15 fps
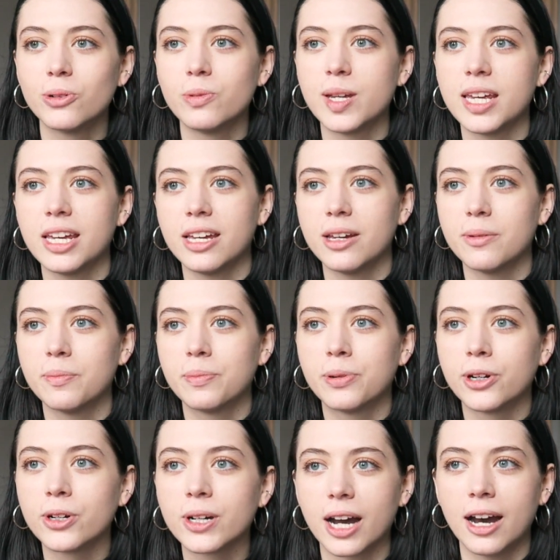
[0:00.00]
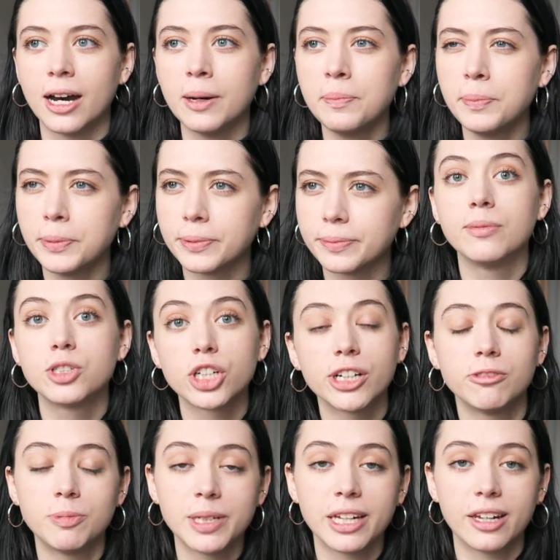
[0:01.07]
we broke up, I'm sure
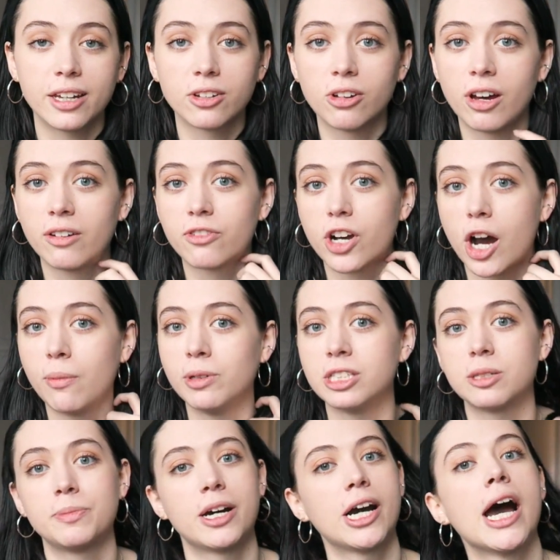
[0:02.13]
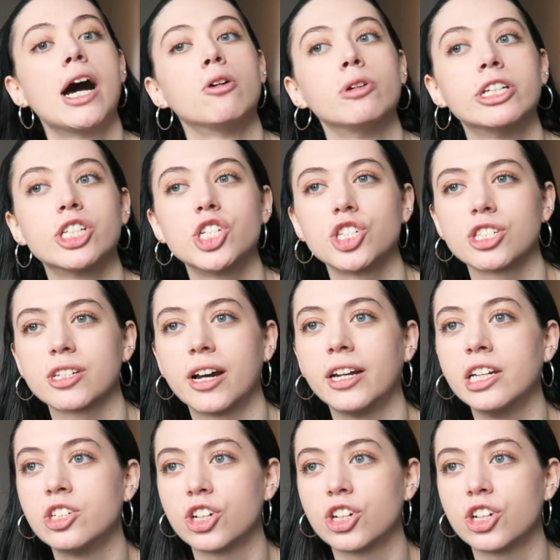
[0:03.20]
I'd be getting a lot of comments about how we should just cut